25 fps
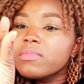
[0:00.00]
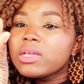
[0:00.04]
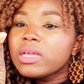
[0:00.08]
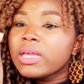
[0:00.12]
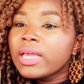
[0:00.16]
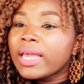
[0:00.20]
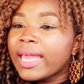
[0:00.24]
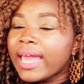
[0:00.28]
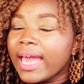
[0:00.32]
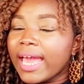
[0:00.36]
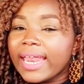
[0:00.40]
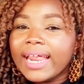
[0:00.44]

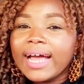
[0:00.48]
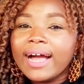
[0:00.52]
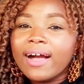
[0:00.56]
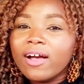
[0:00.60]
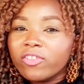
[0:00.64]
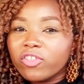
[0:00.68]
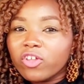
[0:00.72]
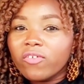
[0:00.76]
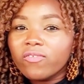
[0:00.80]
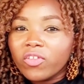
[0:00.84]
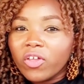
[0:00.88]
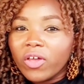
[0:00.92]
get
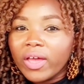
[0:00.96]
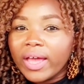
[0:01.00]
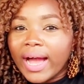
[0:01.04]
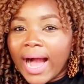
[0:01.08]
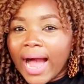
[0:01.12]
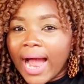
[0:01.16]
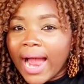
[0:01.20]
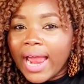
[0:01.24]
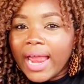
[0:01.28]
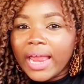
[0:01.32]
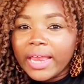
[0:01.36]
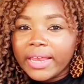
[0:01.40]
out of their
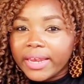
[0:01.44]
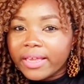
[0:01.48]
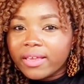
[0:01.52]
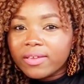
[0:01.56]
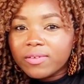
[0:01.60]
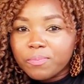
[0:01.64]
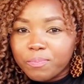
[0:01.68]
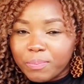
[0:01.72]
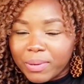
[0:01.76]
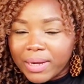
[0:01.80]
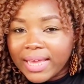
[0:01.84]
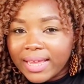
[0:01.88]
hiding
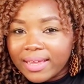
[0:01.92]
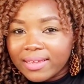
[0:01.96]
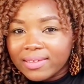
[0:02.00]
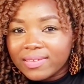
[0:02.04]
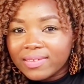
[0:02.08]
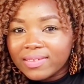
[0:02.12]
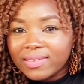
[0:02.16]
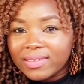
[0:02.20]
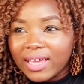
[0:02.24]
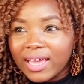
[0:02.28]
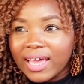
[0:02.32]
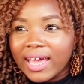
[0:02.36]

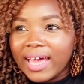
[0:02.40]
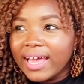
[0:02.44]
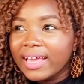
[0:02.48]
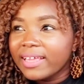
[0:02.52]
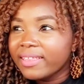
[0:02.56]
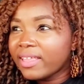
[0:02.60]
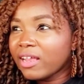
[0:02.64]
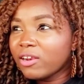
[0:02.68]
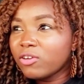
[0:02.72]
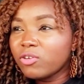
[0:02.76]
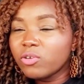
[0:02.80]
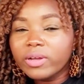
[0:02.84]
place.
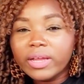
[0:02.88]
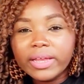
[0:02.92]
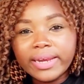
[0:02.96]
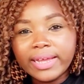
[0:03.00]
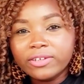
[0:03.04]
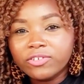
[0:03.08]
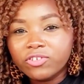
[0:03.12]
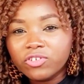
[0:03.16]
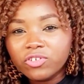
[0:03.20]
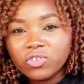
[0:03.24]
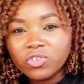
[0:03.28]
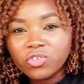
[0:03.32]
They're looking
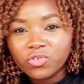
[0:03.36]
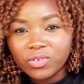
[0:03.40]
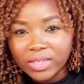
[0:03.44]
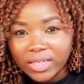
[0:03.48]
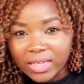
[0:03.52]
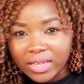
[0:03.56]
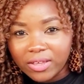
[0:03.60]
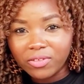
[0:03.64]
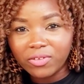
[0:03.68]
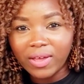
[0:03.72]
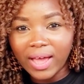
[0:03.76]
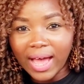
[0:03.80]
at you straight
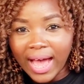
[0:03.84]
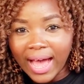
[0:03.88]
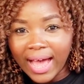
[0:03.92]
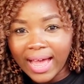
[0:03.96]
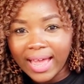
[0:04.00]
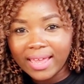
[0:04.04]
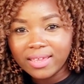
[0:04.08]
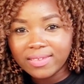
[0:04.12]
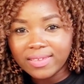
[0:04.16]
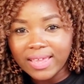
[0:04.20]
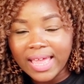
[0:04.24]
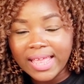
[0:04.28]
in the
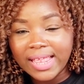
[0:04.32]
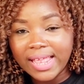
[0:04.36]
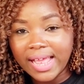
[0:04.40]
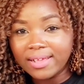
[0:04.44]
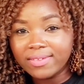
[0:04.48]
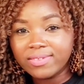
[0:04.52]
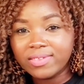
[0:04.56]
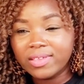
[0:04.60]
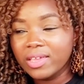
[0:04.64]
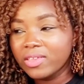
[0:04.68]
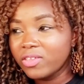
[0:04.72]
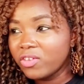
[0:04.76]
eyes and
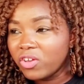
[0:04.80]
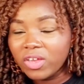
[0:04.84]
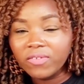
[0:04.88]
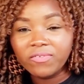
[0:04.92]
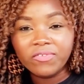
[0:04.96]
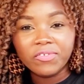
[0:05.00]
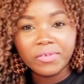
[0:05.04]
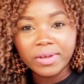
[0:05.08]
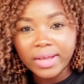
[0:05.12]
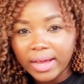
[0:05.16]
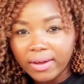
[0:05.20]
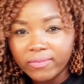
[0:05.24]
asking you
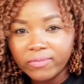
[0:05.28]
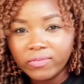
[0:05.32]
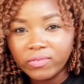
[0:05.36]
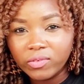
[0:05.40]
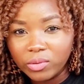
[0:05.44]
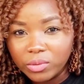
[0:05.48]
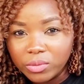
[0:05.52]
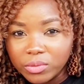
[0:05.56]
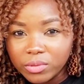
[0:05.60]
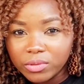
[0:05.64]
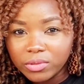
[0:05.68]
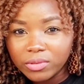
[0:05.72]
if you got
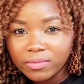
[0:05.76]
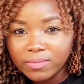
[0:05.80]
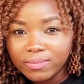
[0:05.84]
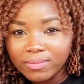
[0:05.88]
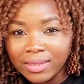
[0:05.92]
food.